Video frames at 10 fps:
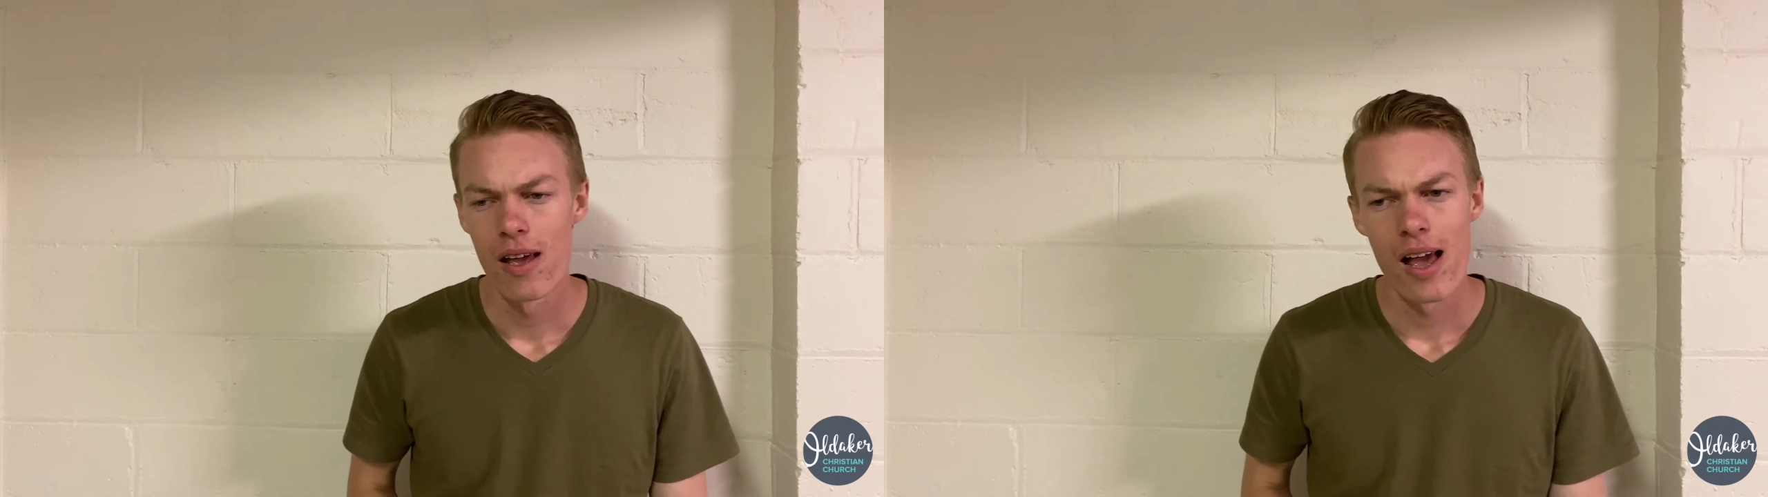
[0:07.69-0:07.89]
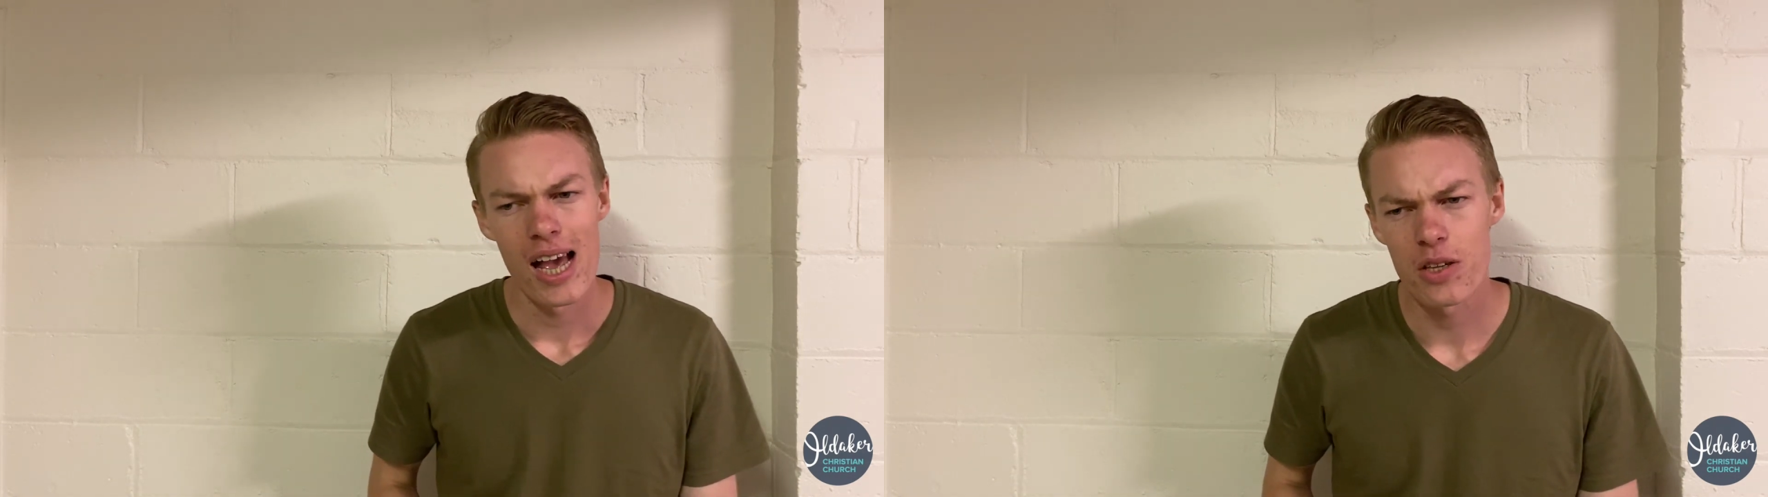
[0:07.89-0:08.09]

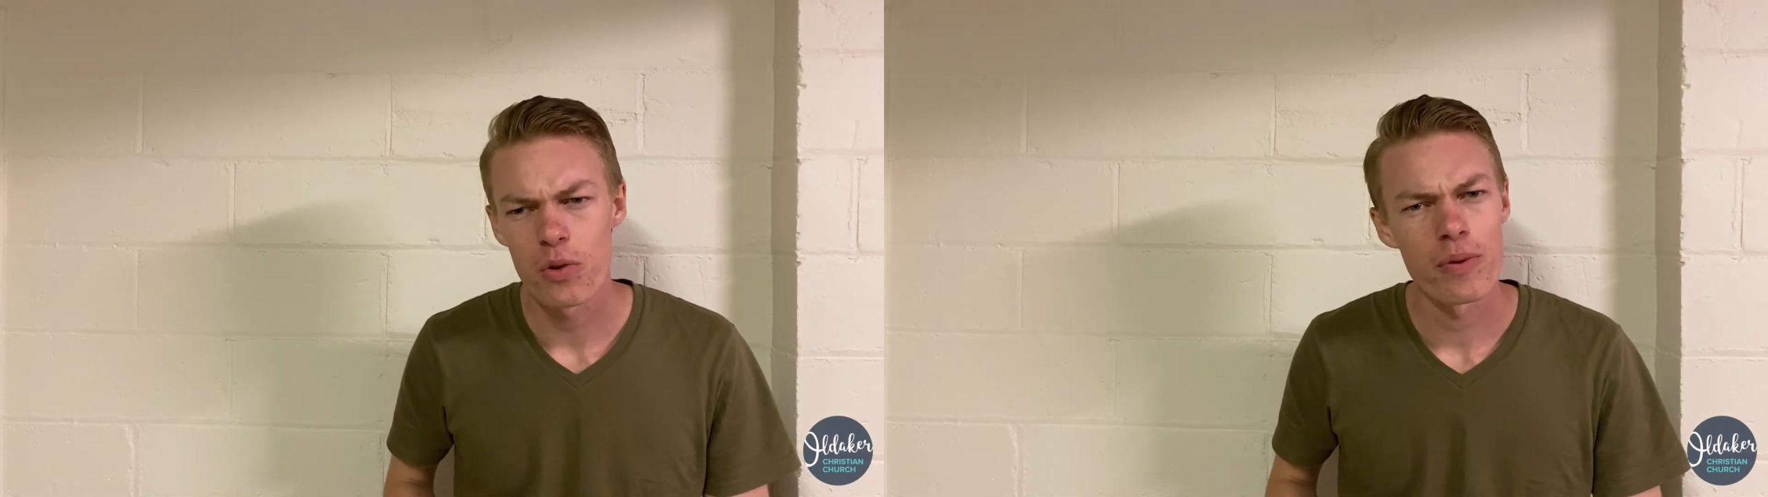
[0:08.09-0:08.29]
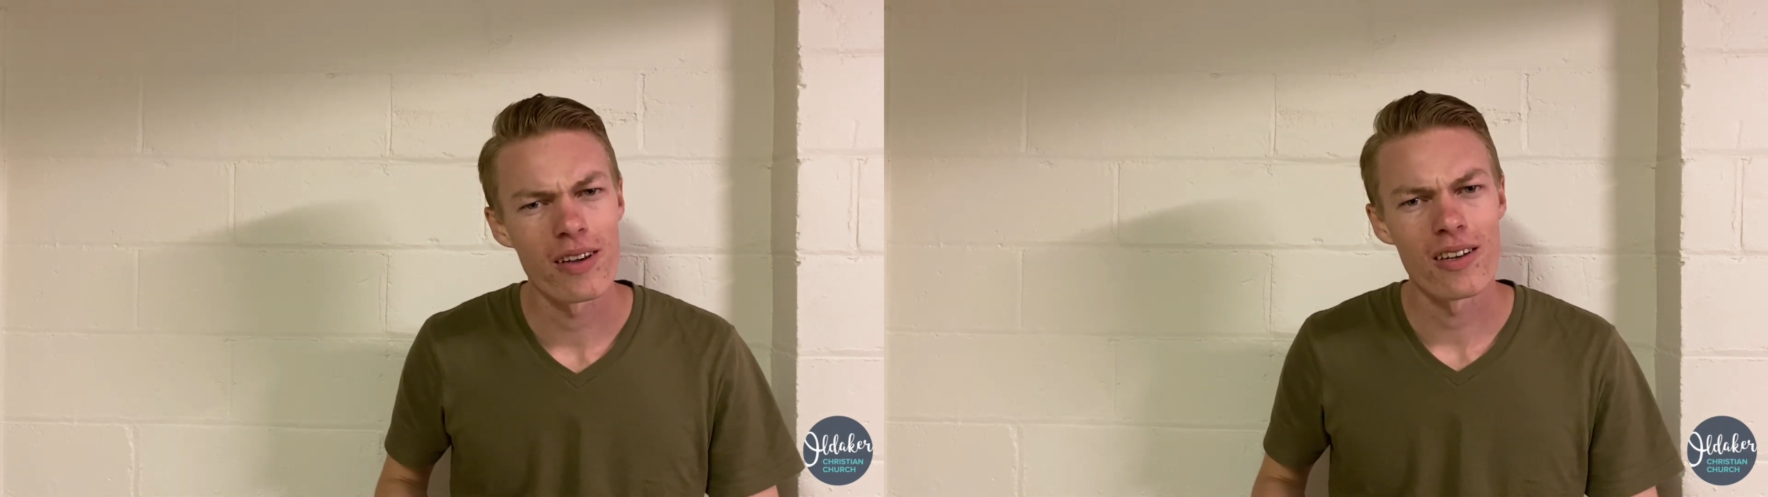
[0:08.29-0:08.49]
as we
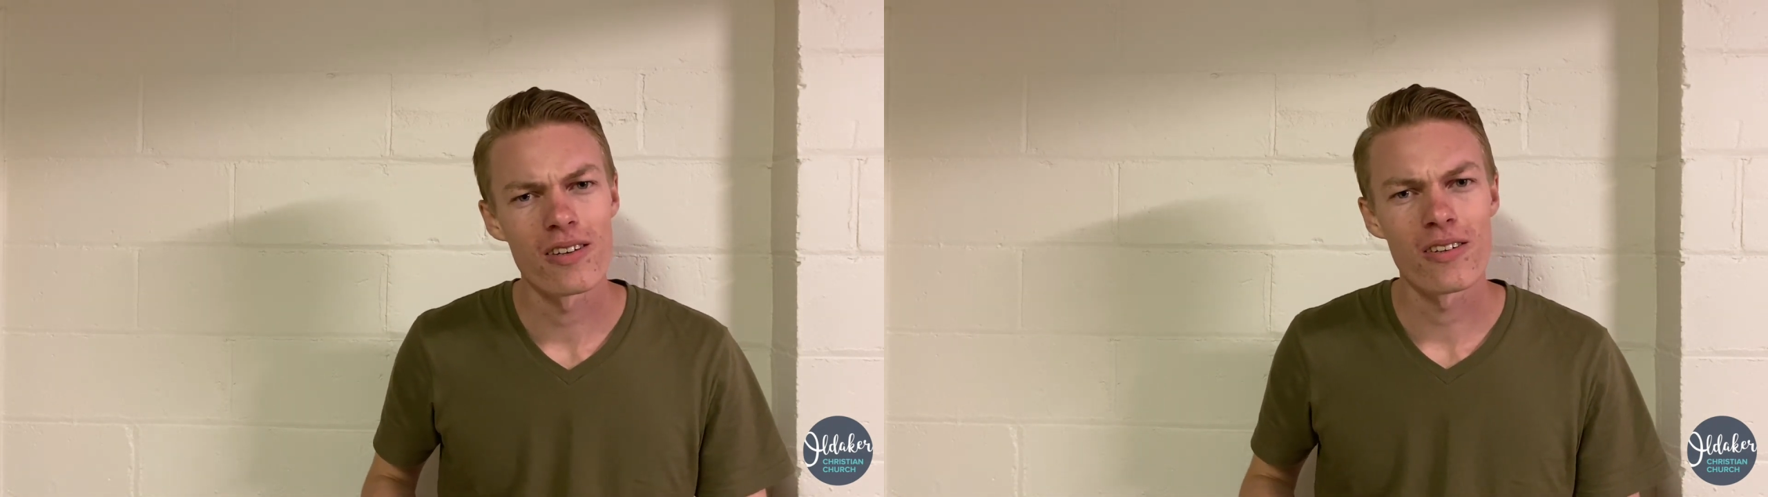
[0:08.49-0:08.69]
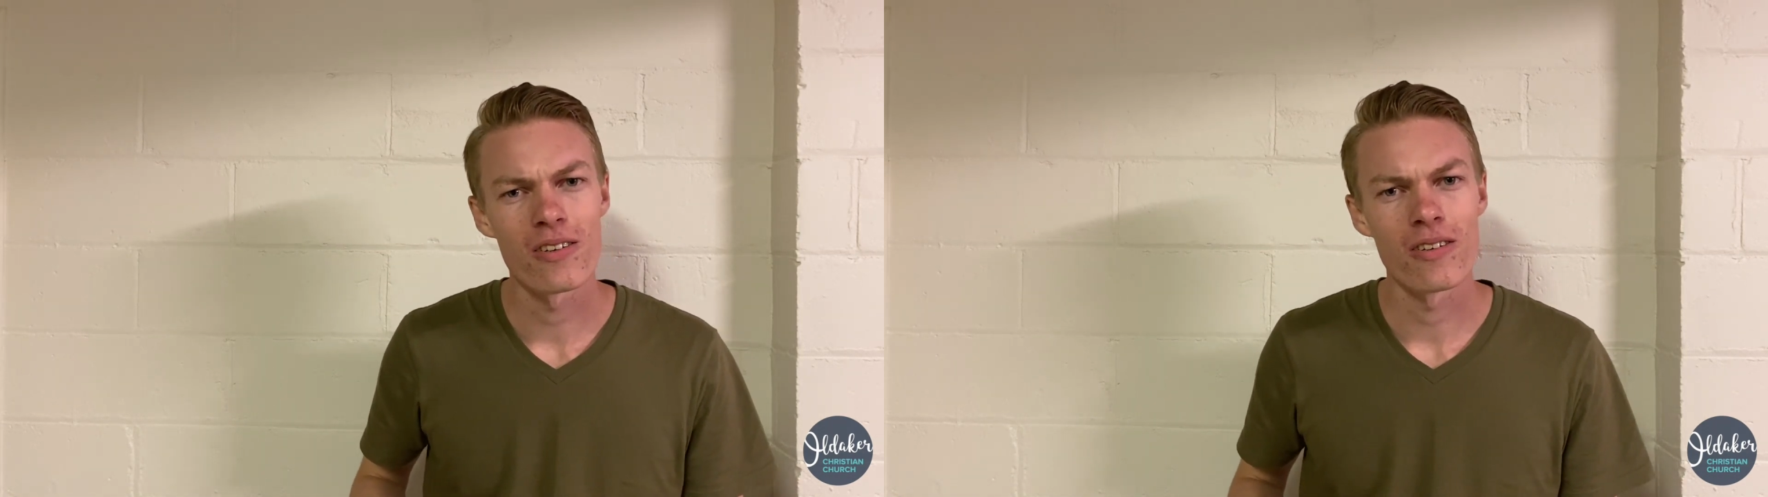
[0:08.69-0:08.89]
begin
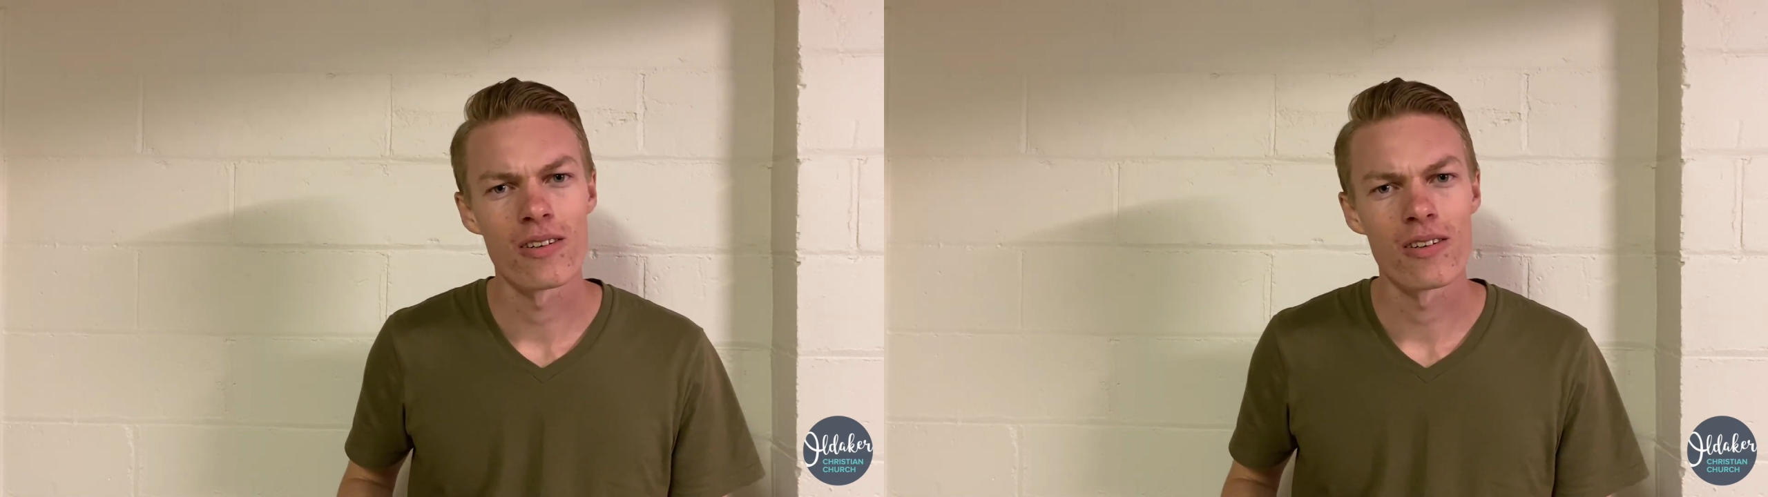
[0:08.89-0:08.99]
to